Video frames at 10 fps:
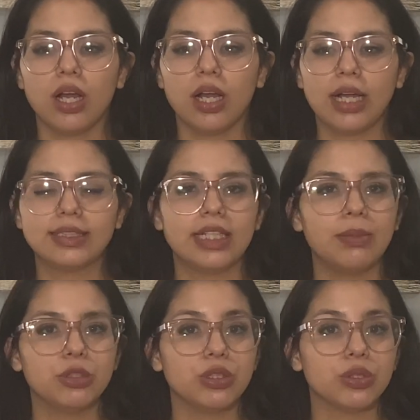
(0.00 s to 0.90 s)
I sent
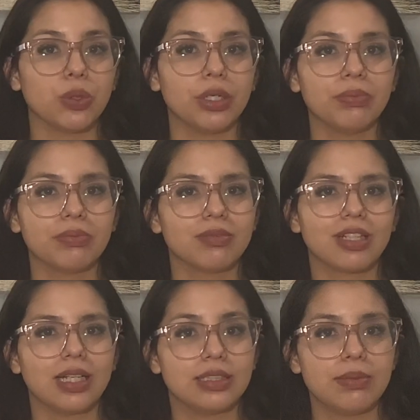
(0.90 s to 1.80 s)
him to the store.
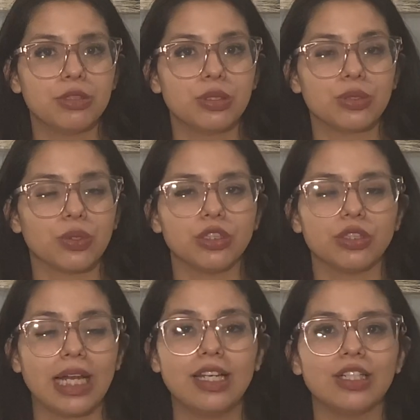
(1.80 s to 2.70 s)
I
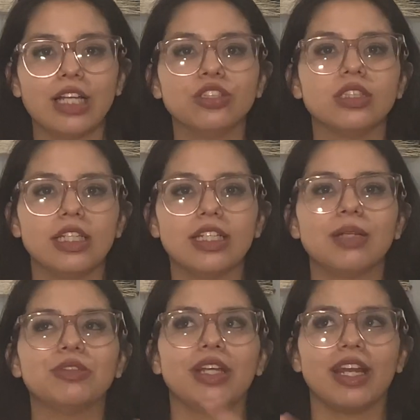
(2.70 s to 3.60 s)
just needed
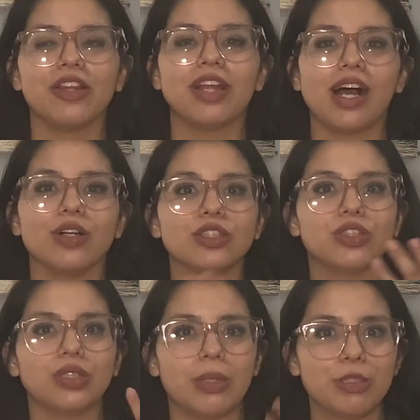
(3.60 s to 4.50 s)
him to get out the house
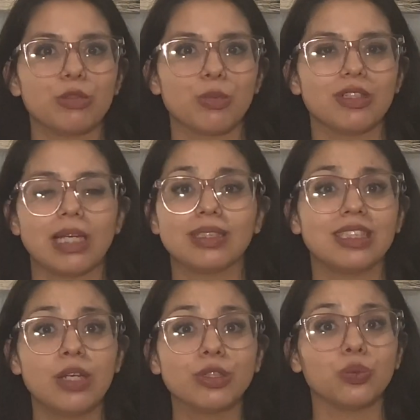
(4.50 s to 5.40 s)
to give me one more time because
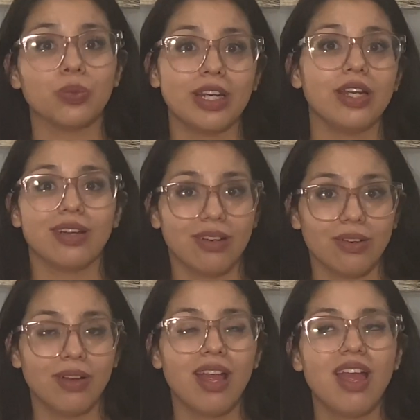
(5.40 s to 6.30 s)
he was ready to
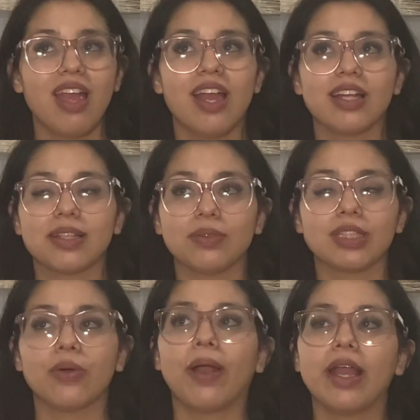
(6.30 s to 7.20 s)
go. So I was
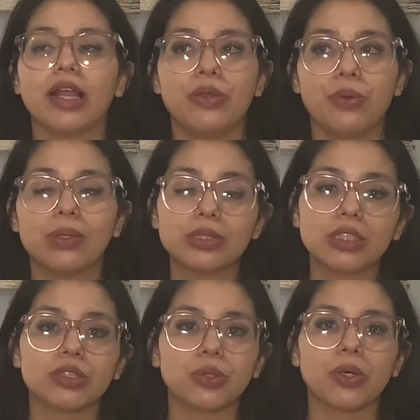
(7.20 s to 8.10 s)
like, okay, can you go to the
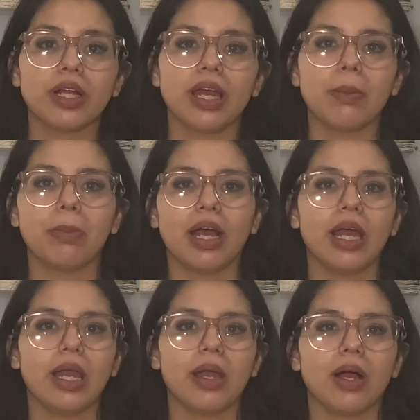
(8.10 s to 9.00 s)
store and
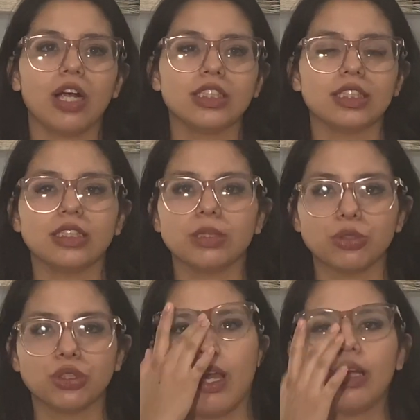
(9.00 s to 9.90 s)
buy our son some
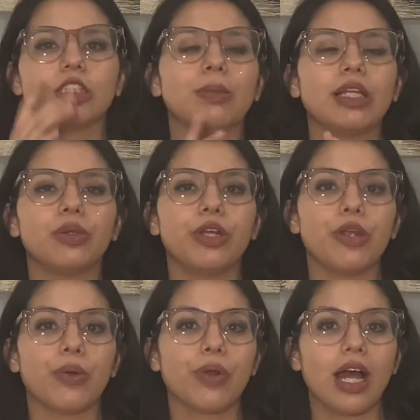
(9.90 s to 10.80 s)
shoes? Because my
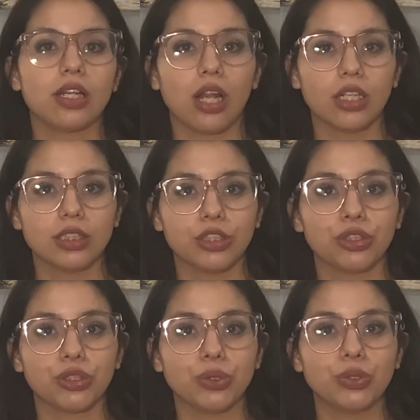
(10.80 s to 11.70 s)
3-year-old had lost his
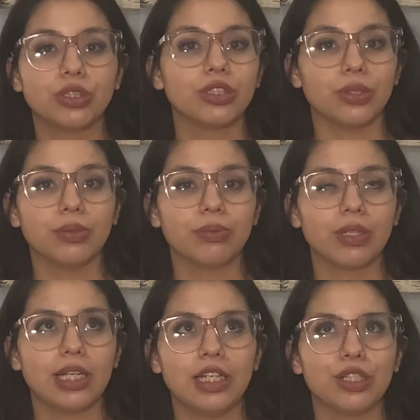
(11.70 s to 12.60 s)
shoes, so
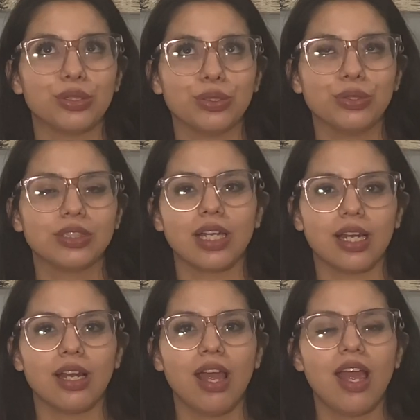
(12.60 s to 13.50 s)
he needed shoes. And